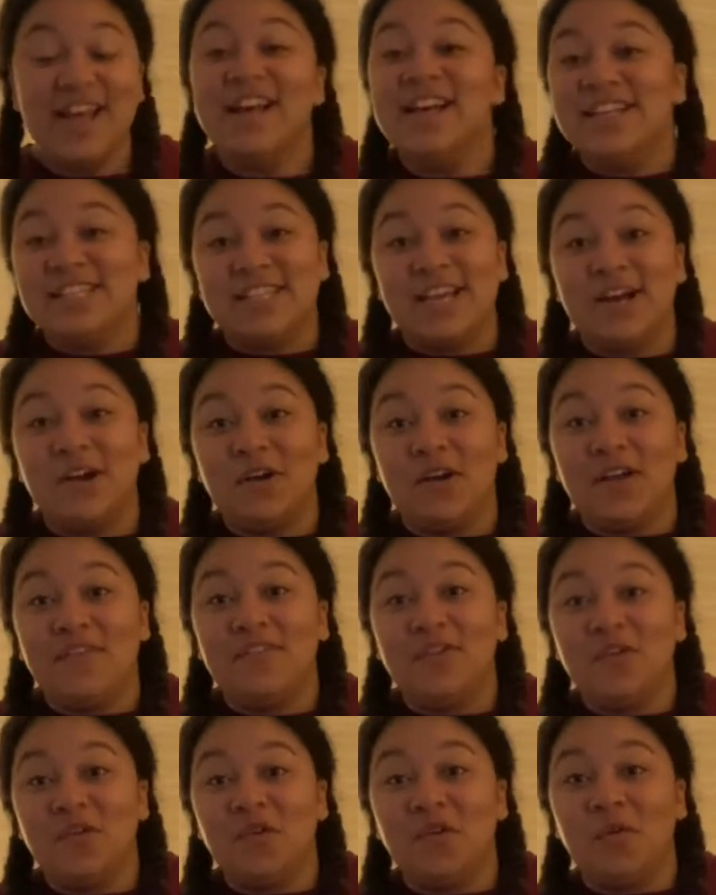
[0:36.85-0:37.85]
So if
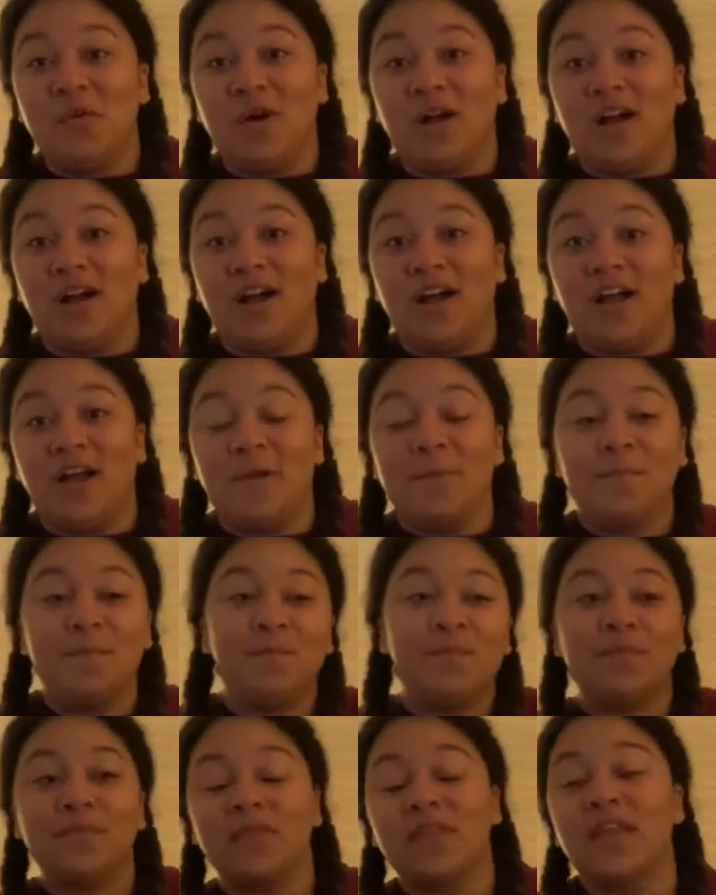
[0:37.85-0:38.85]
you uh,
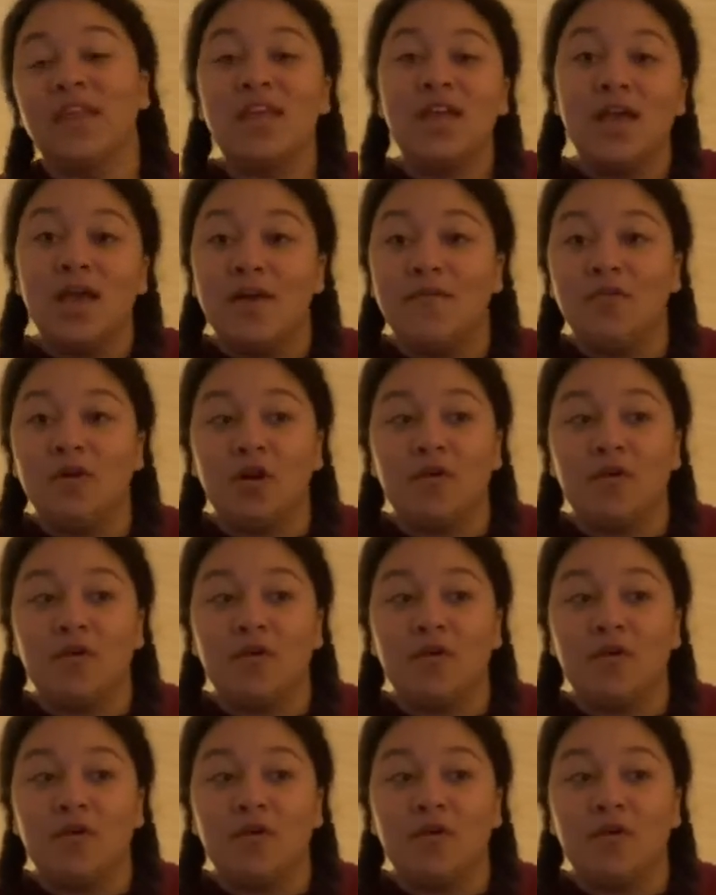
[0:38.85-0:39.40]
if you're